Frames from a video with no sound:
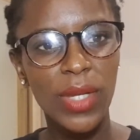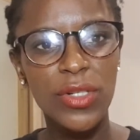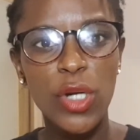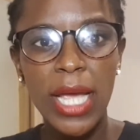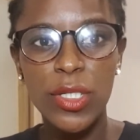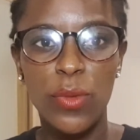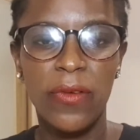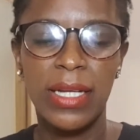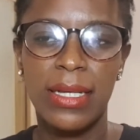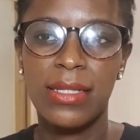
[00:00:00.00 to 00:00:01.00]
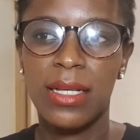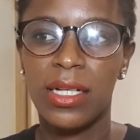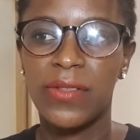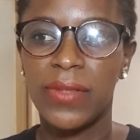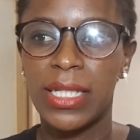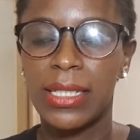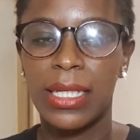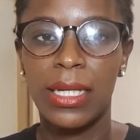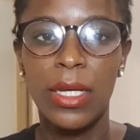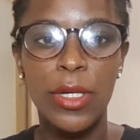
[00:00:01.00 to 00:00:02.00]
trying to find herself in
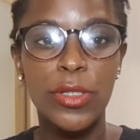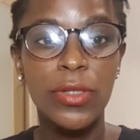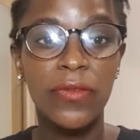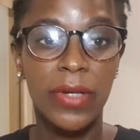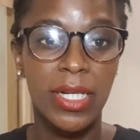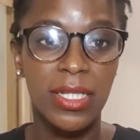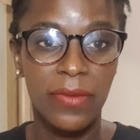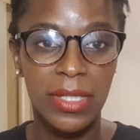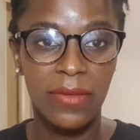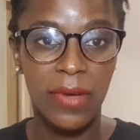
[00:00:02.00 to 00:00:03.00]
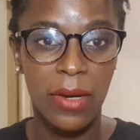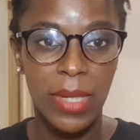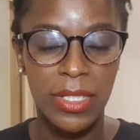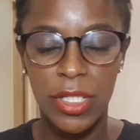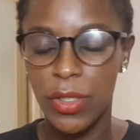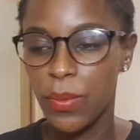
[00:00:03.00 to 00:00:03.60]
two very different environments,